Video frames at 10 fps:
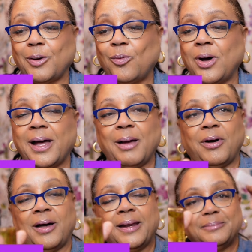about why I
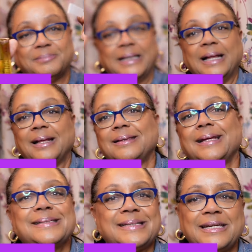bought it.
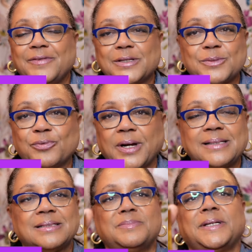Let's see if it
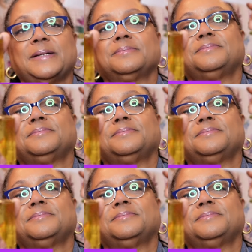surprises me.